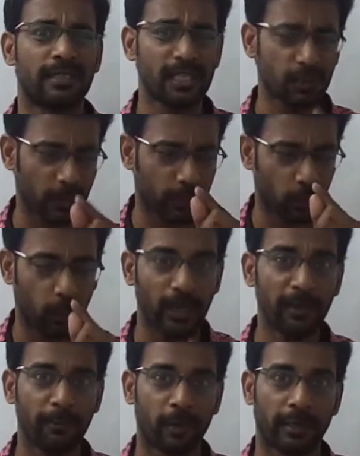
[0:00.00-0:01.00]
Just with
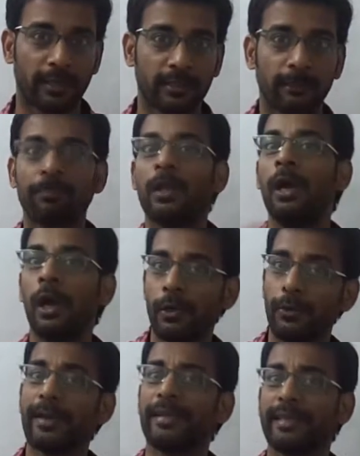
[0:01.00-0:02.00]
one product,
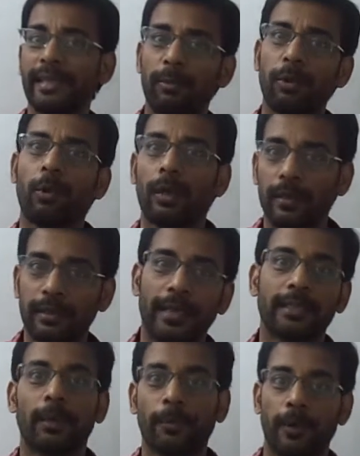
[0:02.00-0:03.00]
you can think about what are the
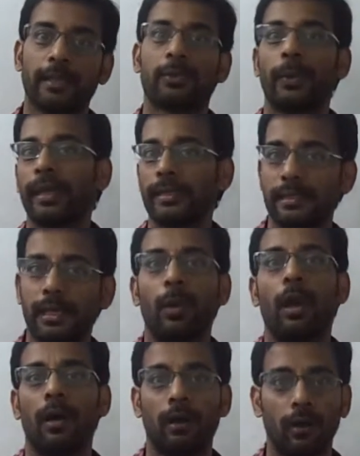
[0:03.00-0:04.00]
other products we can sell
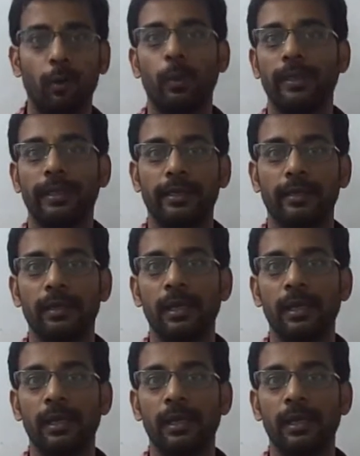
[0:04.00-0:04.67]
along with it.